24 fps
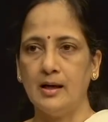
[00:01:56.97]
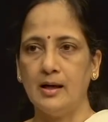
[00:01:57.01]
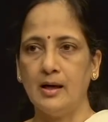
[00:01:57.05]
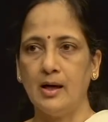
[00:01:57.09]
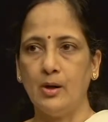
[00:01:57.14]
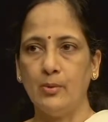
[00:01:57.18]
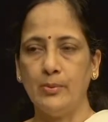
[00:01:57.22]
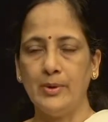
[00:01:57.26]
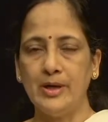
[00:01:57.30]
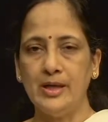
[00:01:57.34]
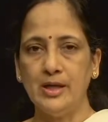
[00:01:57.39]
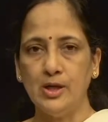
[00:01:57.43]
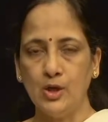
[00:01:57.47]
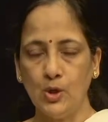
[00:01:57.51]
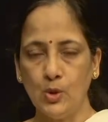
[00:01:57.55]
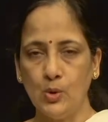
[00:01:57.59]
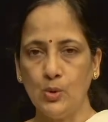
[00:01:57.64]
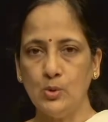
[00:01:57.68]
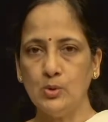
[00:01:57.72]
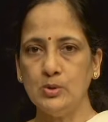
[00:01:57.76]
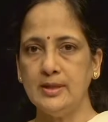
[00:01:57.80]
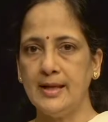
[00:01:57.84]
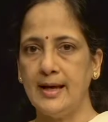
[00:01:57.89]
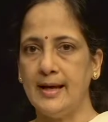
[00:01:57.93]
Now we
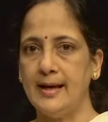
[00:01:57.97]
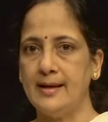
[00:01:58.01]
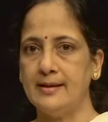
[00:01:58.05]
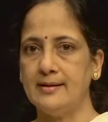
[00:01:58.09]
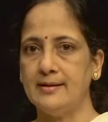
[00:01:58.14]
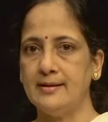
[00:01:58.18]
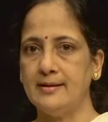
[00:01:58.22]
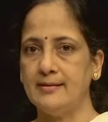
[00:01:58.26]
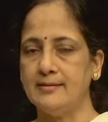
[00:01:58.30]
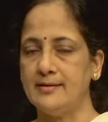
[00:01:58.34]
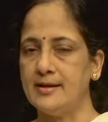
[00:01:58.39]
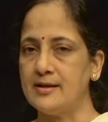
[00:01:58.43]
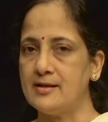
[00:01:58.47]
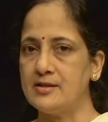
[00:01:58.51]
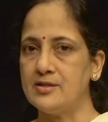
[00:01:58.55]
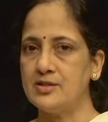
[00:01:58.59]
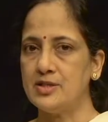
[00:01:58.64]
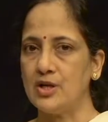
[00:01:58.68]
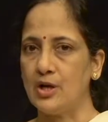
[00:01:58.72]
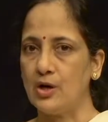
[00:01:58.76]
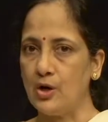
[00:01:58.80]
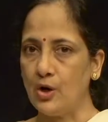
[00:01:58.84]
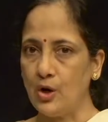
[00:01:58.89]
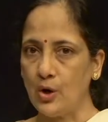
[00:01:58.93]
know that there is
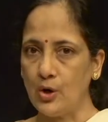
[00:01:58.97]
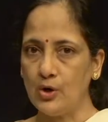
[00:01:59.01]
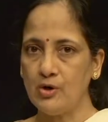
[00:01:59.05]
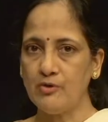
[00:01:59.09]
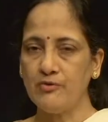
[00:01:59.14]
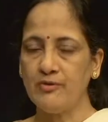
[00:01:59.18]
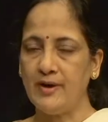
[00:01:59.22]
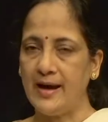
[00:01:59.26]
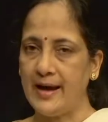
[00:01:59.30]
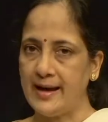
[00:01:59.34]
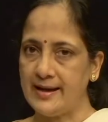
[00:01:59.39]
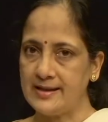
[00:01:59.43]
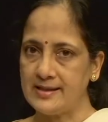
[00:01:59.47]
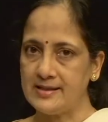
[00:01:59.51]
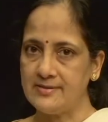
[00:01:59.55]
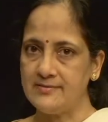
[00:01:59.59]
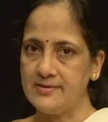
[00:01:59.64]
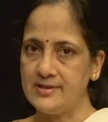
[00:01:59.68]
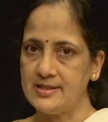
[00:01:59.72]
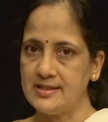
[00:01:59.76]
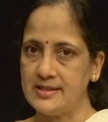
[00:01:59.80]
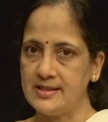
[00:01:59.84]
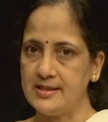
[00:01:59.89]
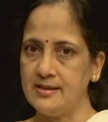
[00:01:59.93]
a lot of
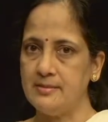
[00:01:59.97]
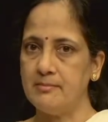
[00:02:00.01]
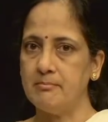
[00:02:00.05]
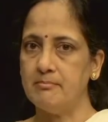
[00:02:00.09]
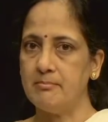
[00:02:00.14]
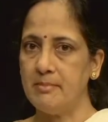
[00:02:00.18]
activity,